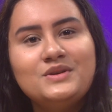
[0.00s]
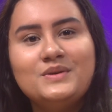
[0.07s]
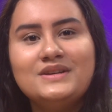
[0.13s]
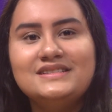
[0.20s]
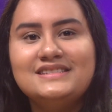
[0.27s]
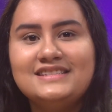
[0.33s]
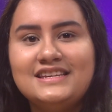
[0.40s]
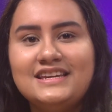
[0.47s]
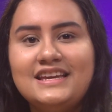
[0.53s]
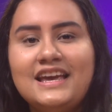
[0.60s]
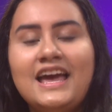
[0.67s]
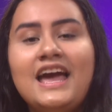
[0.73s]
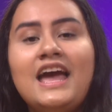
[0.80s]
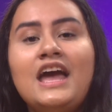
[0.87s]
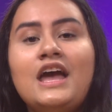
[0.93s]
you can see
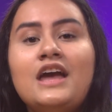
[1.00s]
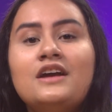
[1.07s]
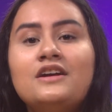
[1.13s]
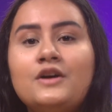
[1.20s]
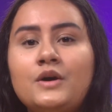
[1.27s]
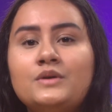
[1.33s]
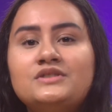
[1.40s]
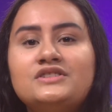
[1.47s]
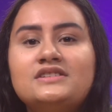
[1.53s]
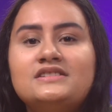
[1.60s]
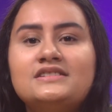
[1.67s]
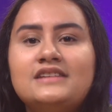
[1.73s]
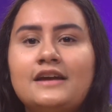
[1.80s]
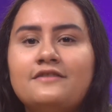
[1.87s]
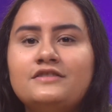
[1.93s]
coach
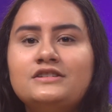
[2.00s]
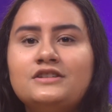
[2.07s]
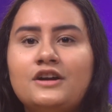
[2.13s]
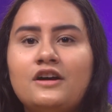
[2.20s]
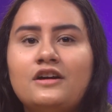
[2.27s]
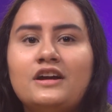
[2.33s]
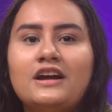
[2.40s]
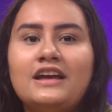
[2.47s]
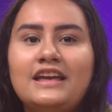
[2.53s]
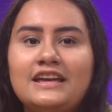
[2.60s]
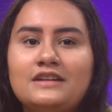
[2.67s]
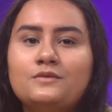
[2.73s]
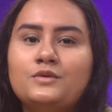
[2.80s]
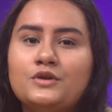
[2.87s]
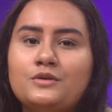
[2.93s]
Savendra
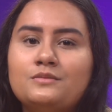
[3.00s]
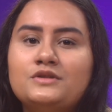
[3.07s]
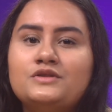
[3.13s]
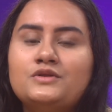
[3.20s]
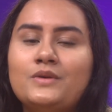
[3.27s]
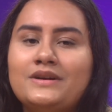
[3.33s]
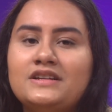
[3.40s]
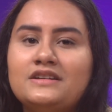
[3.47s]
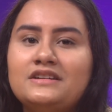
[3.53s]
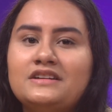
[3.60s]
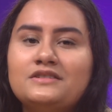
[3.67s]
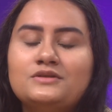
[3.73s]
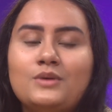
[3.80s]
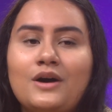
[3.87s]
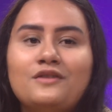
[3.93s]
in room 20,
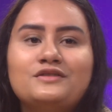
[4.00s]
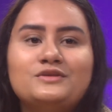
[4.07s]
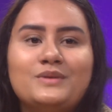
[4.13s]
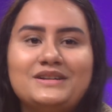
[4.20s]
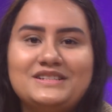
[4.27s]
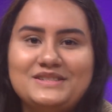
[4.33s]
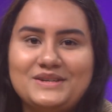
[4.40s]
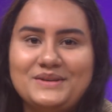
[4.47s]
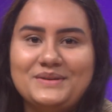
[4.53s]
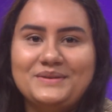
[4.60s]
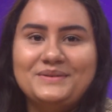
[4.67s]
1222.